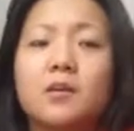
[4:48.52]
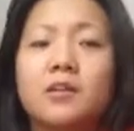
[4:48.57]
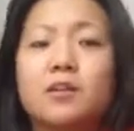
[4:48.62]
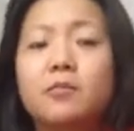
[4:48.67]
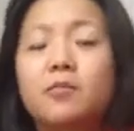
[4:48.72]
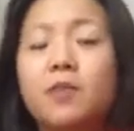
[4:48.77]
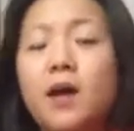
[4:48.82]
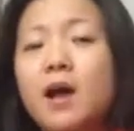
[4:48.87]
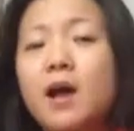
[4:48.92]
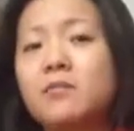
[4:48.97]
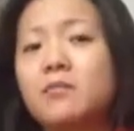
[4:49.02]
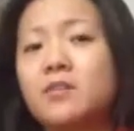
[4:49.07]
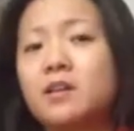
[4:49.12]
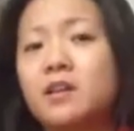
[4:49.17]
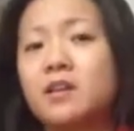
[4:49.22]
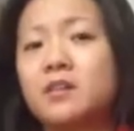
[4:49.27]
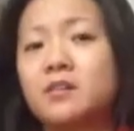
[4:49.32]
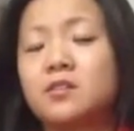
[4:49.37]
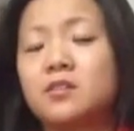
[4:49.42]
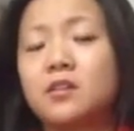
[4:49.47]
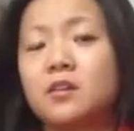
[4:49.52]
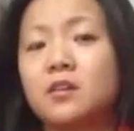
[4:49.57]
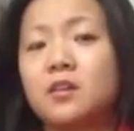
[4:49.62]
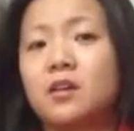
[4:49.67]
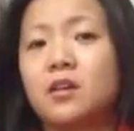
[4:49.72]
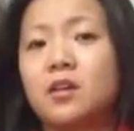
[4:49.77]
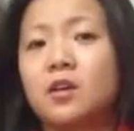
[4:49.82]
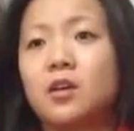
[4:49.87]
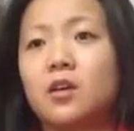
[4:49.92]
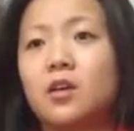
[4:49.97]
But the problem is,
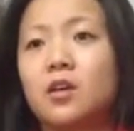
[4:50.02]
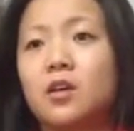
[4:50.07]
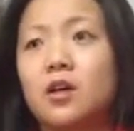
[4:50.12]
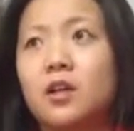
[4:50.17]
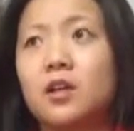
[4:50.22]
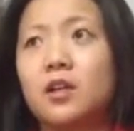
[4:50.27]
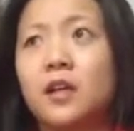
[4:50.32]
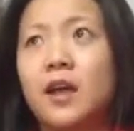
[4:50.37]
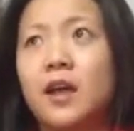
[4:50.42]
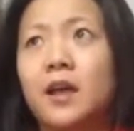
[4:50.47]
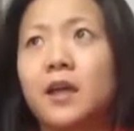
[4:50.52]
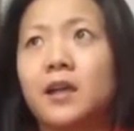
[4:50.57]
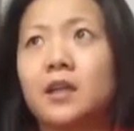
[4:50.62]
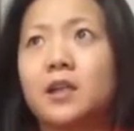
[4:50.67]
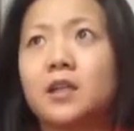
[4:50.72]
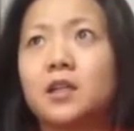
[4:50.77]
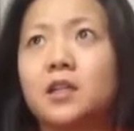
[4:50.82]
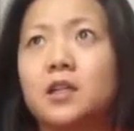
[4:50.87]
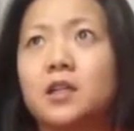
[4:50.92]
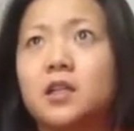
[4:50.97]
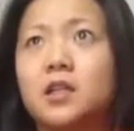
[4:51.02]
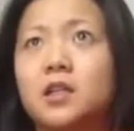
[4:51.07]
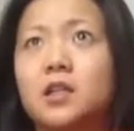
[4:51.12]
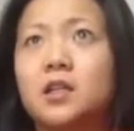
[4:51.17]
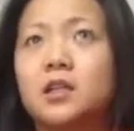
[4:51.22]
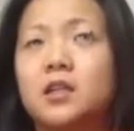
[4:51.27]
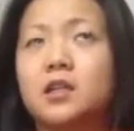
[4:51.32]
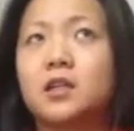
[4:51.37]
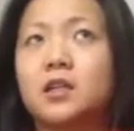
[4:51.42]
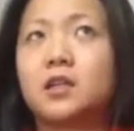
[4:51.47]
like,
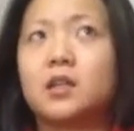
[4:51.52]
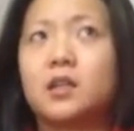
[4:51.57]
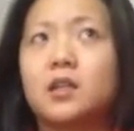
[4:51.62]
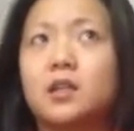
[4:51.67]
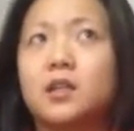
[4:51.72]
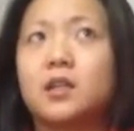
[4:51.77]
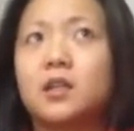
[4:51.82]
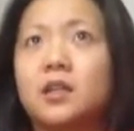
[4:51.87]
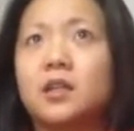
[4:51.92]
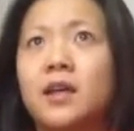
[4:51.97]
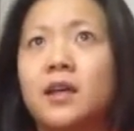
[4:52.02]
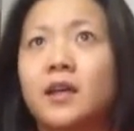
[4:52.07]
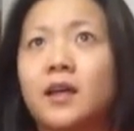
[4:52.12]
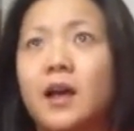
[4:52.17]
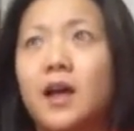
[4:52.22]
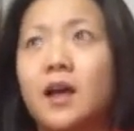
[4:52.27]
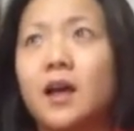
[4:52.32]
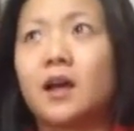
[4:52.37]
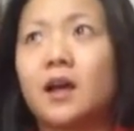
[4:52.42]
like,